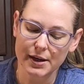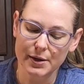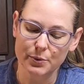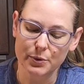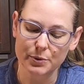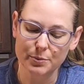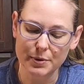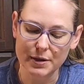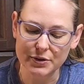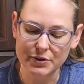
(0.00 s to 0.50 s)

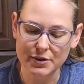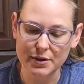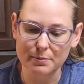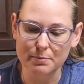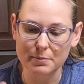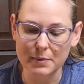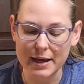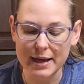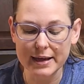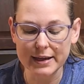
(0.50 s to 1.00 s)
would be to
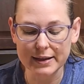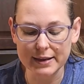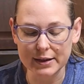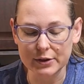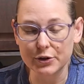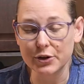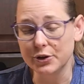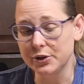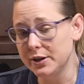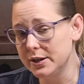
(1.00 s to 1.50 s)
make the
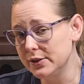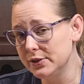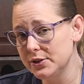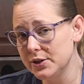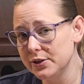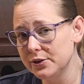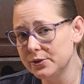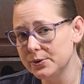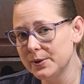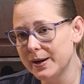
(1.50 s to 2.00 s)
cookie
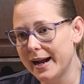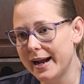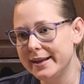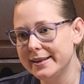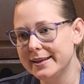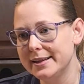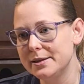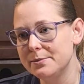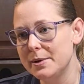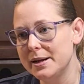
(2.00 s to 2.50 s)
dough
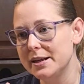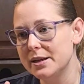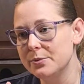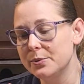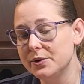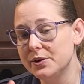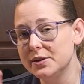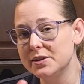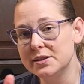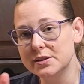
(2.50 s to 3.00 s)
and then make it
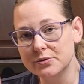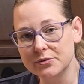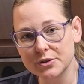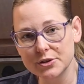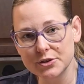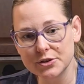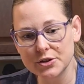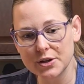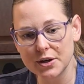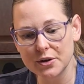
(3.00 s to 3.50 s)
with a
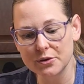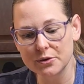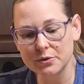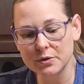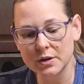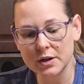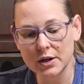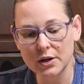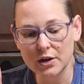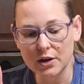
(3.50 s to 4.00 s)
different
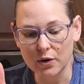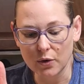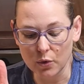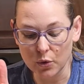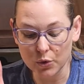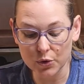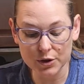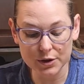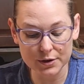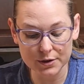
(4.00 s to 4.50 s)
dough,
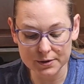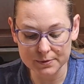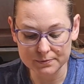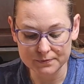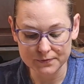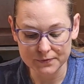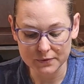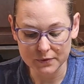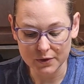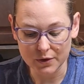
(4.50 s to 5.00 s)
or
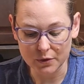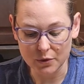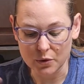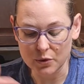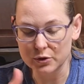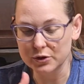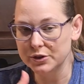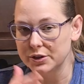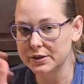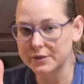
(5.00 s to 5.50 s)

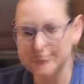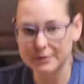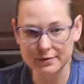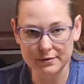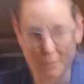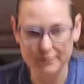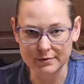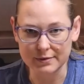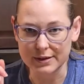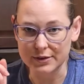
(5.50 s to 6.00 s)
just
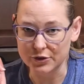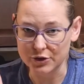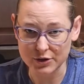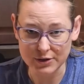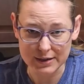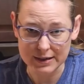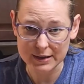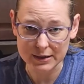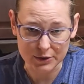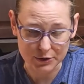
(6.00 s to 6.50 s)

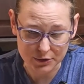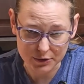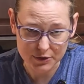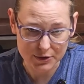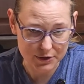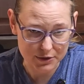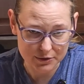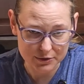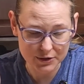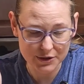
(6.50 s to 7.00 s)
eat the cookie
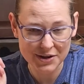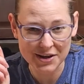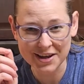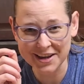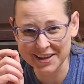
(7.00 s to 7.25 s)
dough.